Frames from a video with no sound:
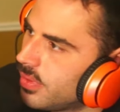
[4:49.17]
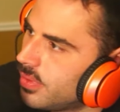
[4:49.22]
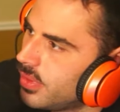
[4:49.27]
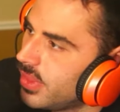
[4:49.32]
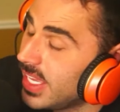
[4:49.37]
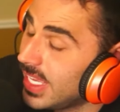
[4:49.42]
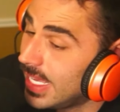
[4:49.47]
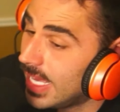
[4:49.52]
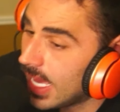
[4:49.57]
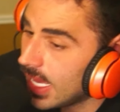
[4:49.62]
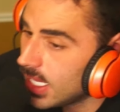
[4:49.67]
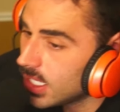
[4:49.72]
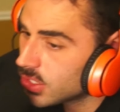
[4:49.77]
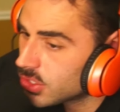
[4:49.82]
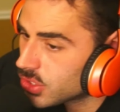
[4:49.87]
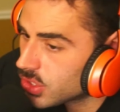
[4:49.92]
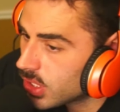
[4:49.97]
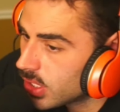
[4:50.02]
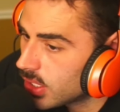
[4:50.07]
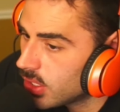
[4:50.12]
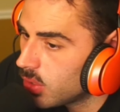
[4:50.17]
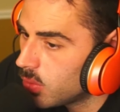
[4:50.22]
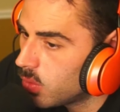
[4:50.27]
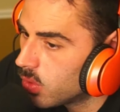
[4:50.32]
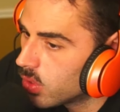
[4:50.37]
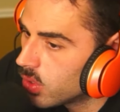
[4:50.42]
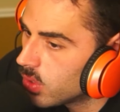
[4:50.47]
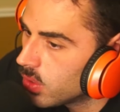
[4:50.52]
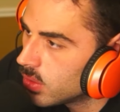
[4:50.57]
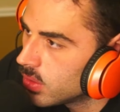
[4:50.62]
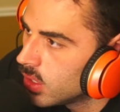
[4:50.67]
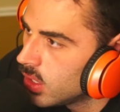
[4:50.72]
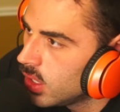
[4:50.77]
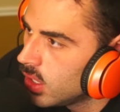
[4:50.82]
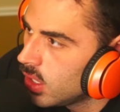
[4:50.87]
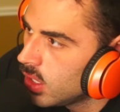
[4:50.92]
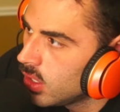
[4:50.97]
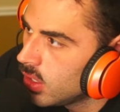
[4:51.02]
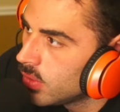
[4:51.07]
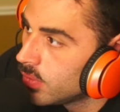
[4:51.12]
the gayest shit in the world
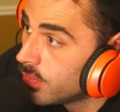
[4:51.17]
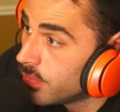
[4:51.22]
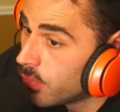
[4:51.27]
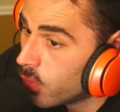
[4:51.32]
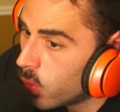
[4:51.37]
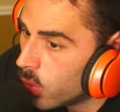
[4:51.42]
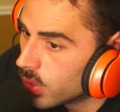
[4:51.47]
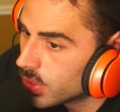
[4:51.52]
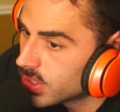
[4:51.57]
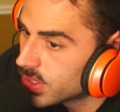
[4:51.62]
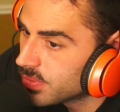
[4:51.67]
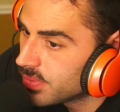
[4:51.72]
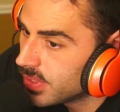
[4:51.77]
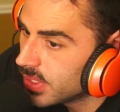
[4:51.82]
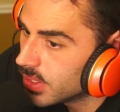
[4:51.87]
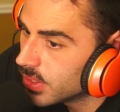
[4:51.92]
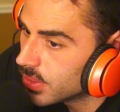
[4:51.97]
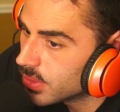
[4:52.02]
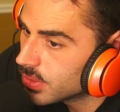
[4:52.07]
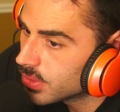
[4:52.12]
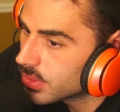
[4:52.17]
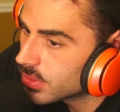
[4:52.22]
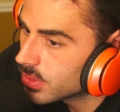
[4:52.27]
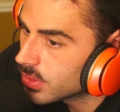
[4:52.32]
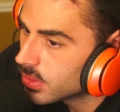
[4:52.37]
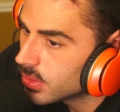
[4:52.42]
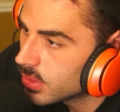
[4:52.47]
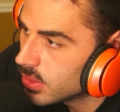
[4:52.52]
force fields.